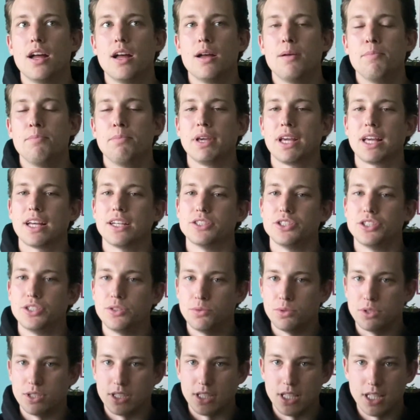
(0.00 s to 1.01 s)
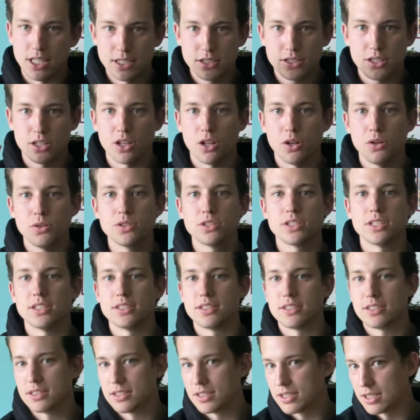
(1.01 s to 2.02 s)
because she was this
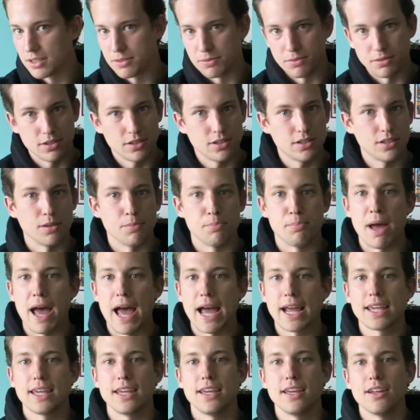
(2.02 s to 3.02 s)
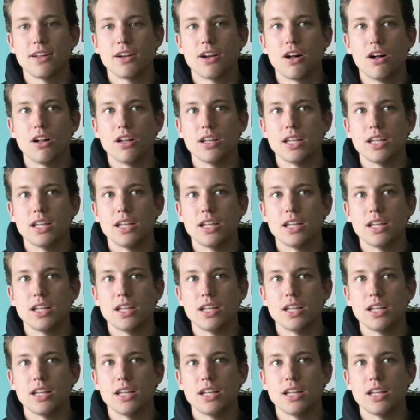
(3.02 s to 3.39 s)
close to packing it all